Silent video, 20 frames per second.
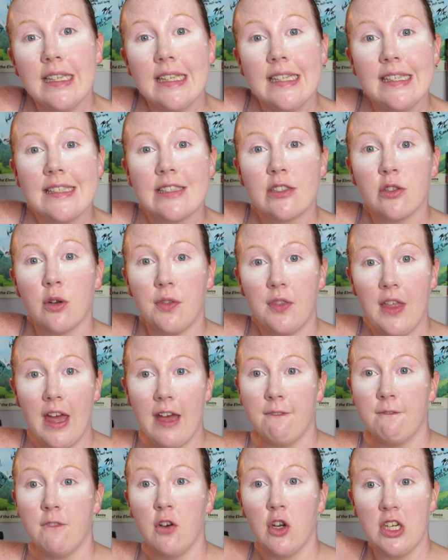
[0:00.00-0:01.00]
to insert
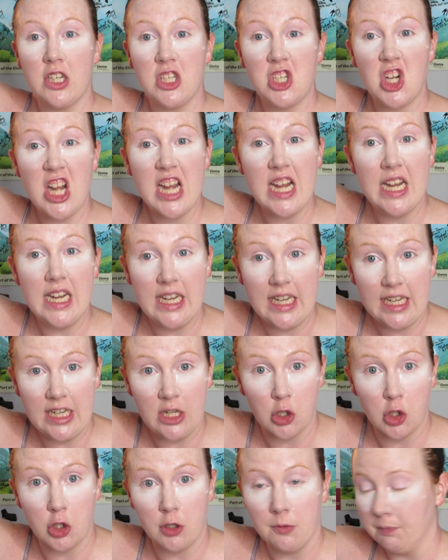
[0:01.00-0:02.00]
that footage
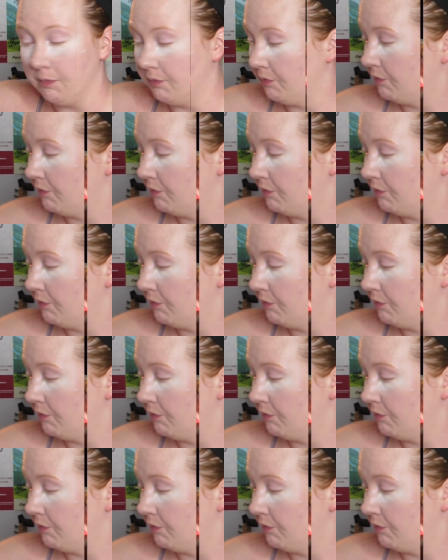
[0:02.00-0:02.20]
here.